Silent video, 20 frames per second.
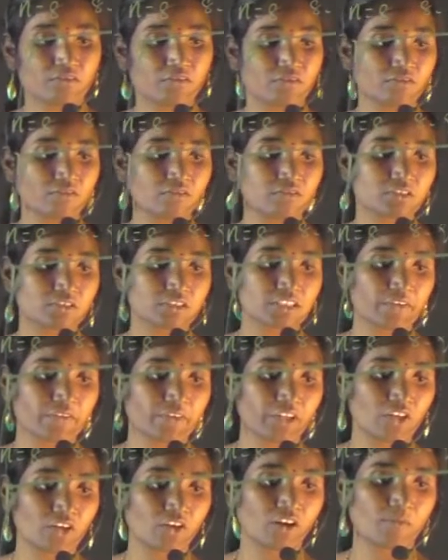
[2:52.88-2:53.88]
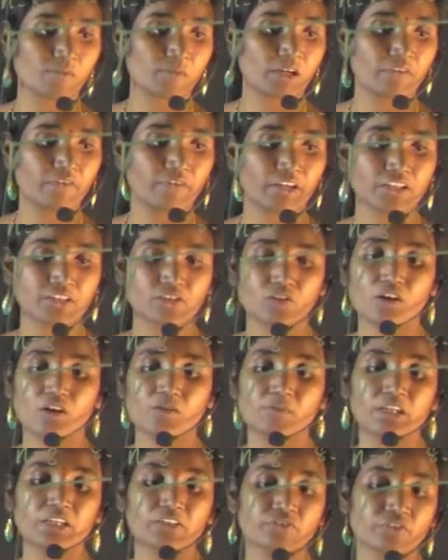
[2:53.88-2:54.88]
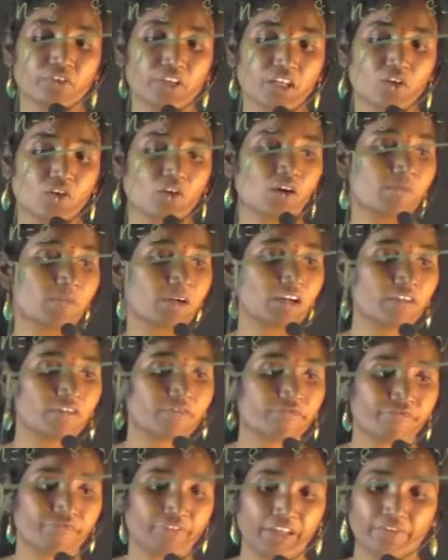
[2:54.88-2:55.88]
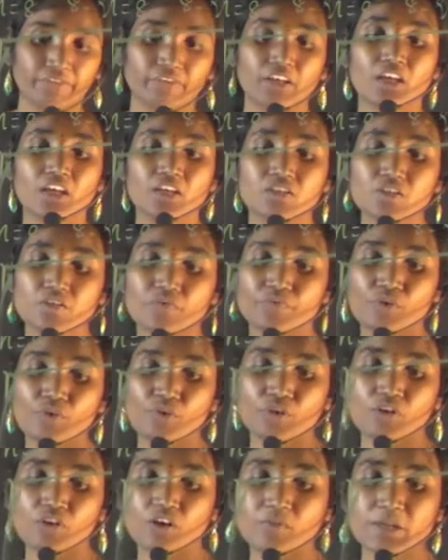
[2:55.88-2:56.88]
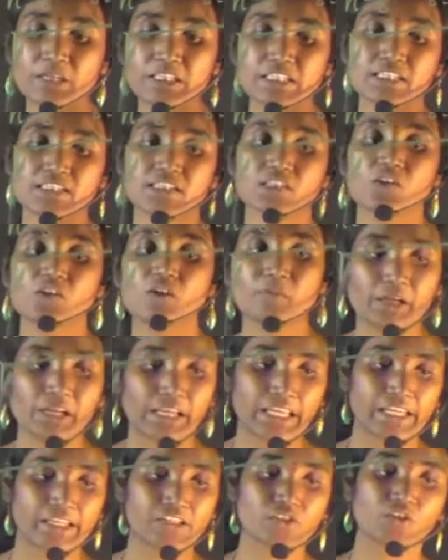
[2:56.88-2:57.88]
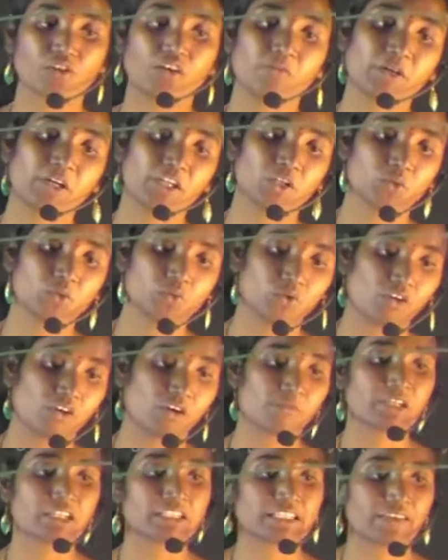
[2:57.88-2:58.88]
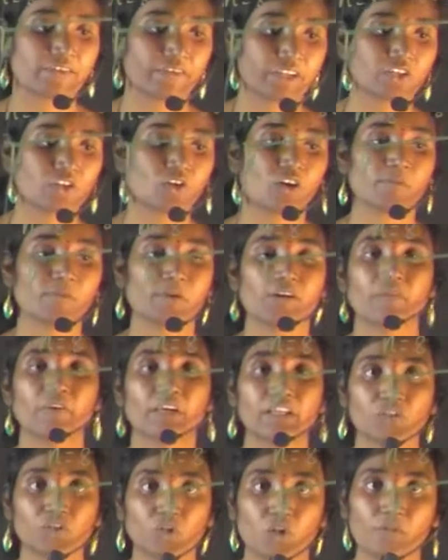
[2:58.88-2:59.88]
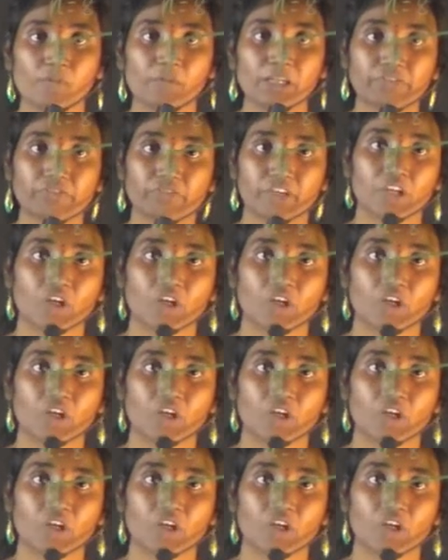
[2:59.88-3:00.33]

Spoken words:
7, 1, 3, 5. So 4, 6, 8, 2, 7, 1, 3,